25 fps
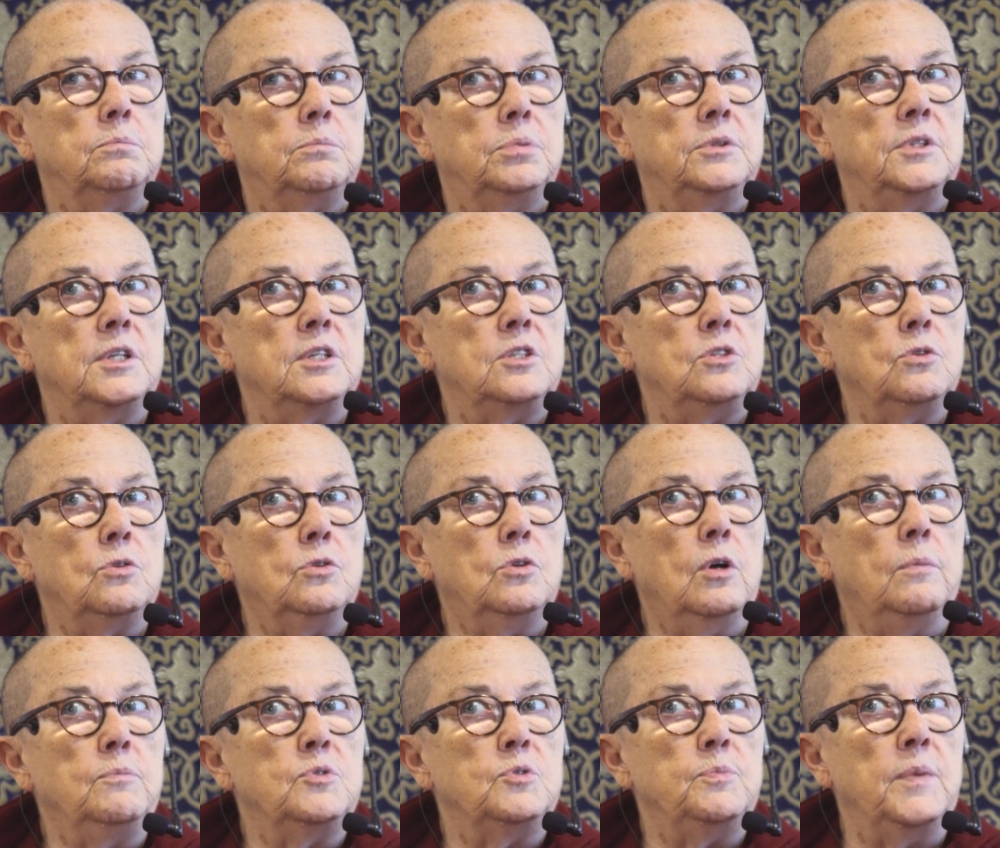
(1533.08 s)
But they're
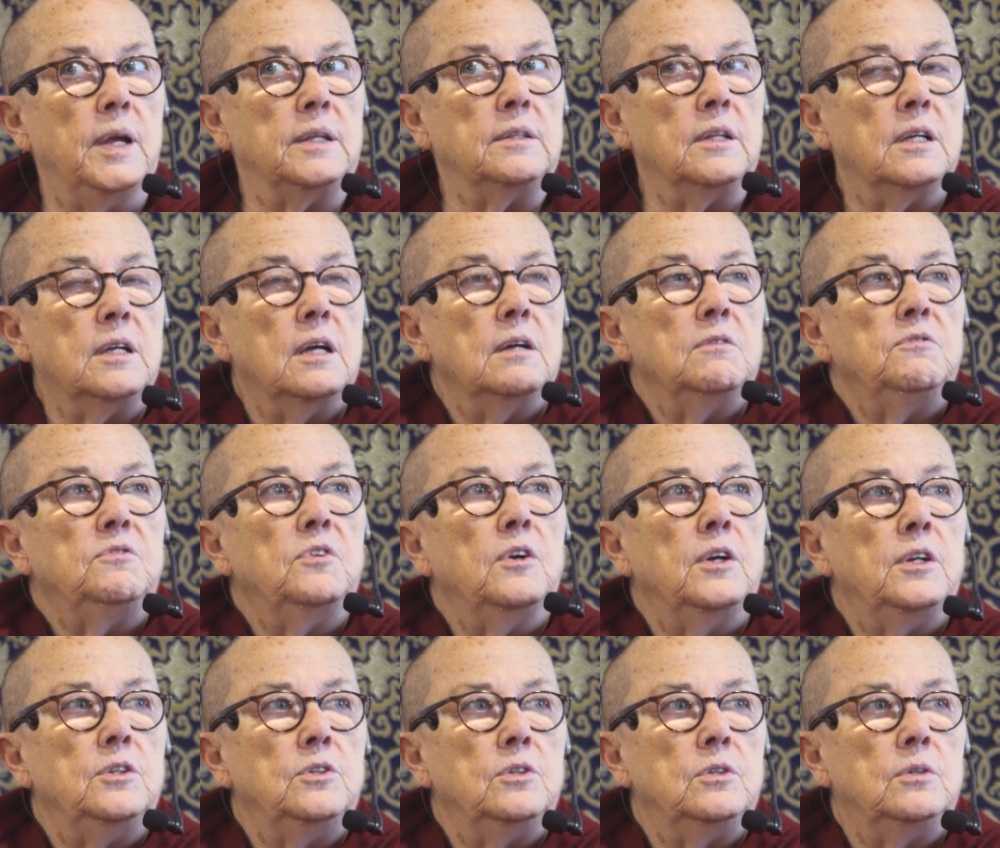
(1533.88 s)
still gobsmacked. They can't
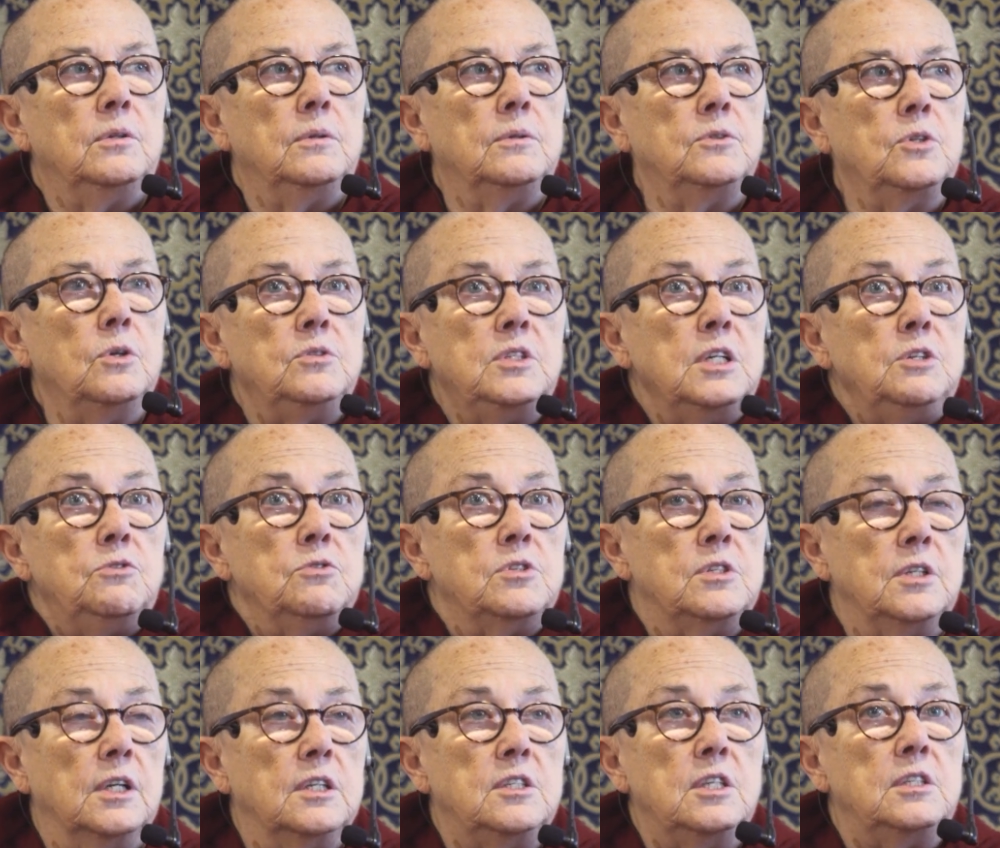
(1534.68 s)
find, you know. So it's
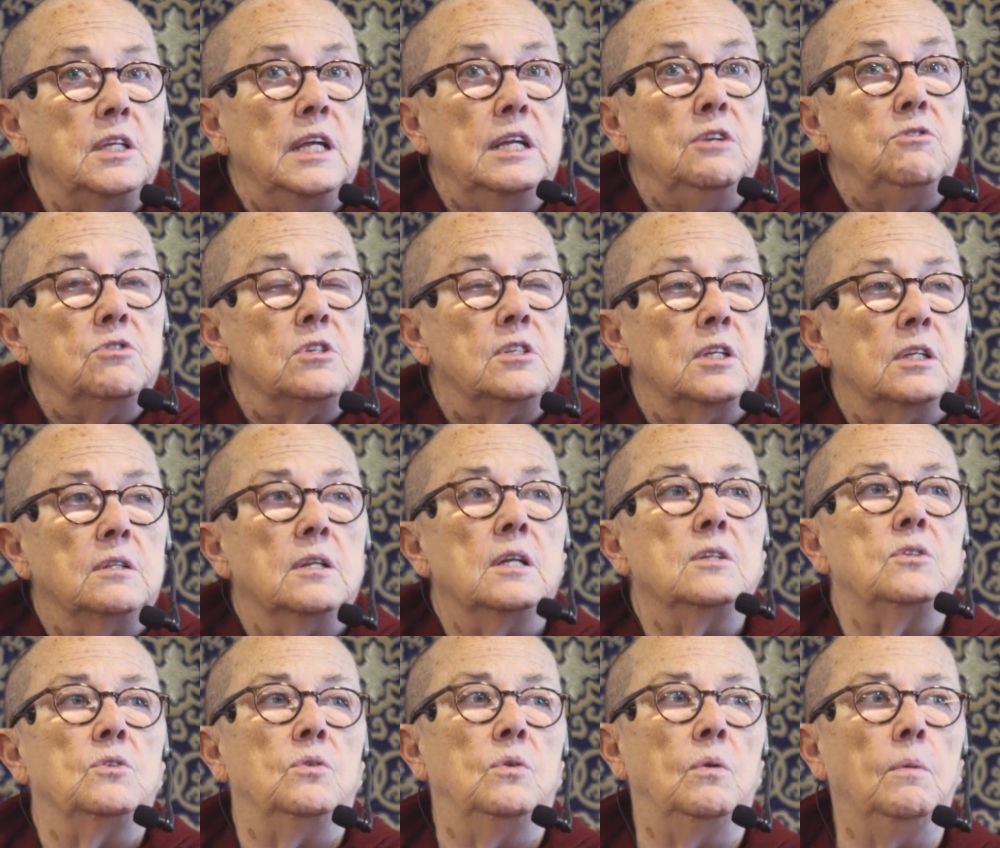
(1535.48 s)
interesting. It's just interesting,
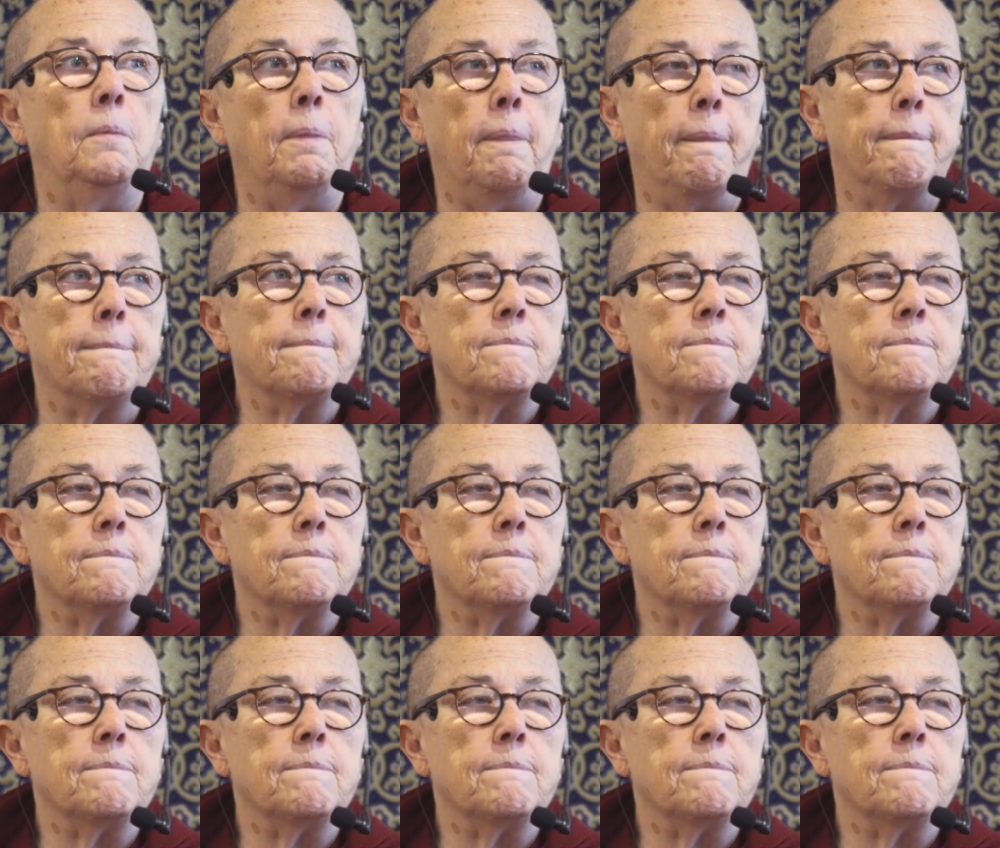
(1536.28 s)
that's all.